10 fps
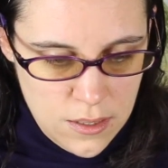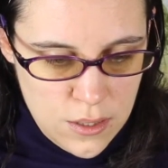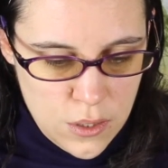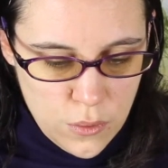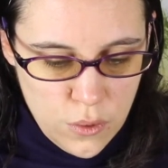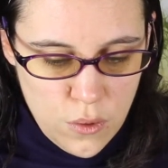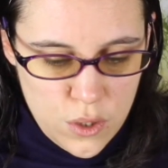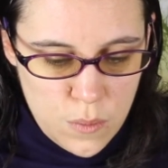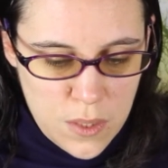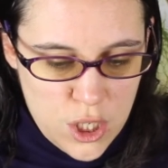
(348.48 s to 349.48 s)
So no
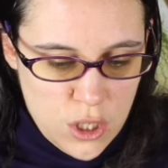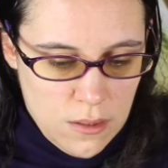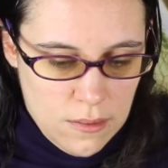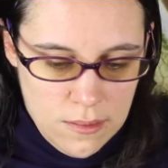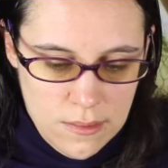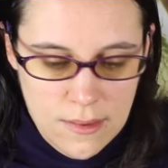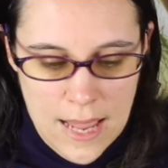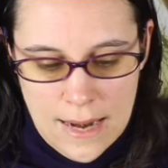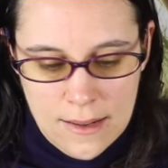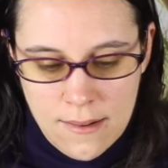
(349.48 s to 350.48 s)
special
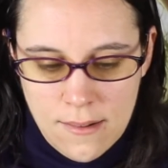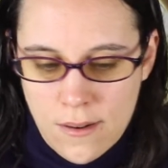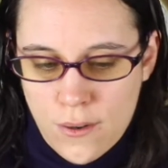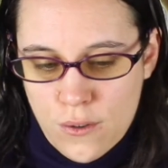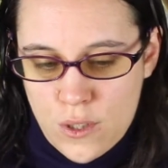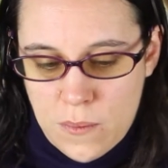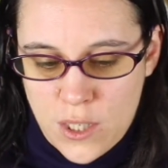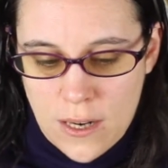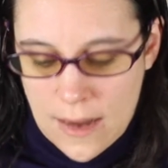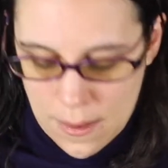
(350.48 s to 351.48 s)
Ella card, no
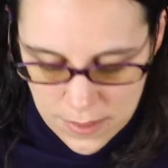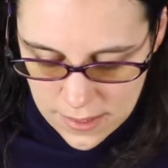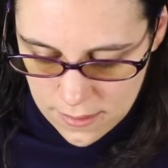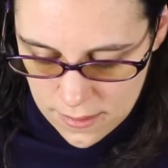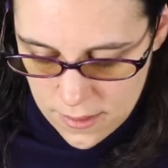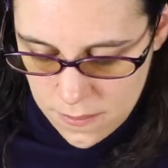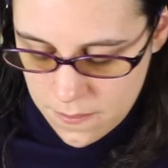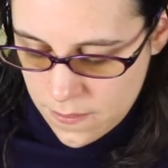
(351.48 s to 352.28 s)
special Emmy card.